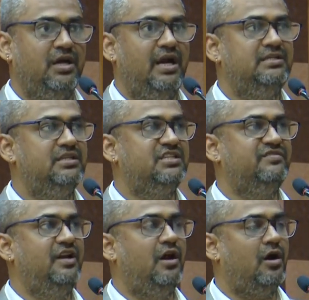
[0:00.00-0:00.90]
and
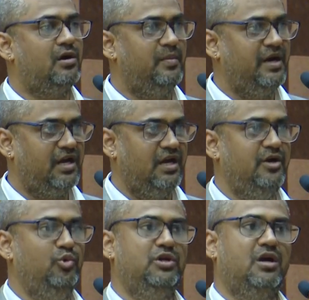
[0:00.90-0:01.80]
system will automatically
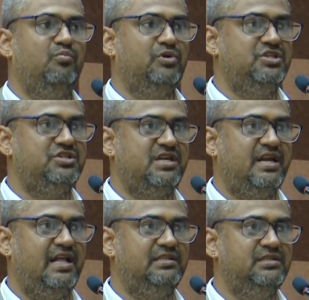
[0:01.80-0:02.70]
do the composition
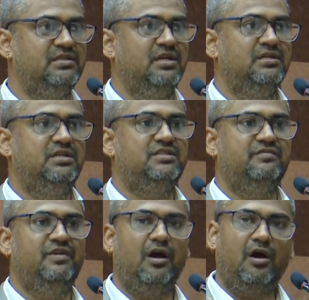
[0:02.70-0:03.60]
analysis,
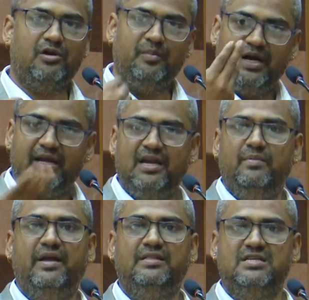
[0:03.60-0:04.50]
system will automatically
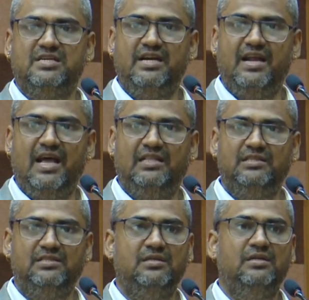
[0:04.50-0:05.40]
make the trend
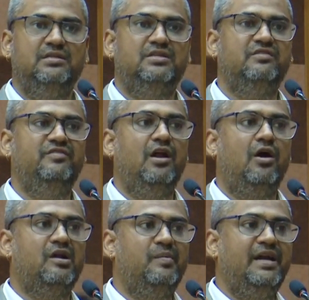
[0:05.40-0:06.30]
analysis, system will
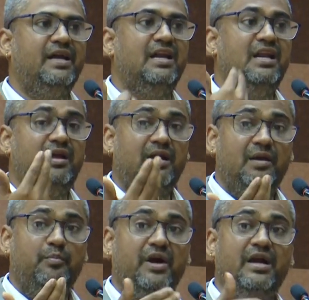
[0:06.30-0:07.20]
automatically
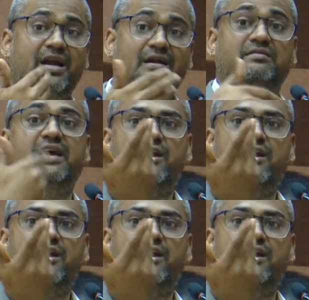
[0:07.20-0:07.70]
predict the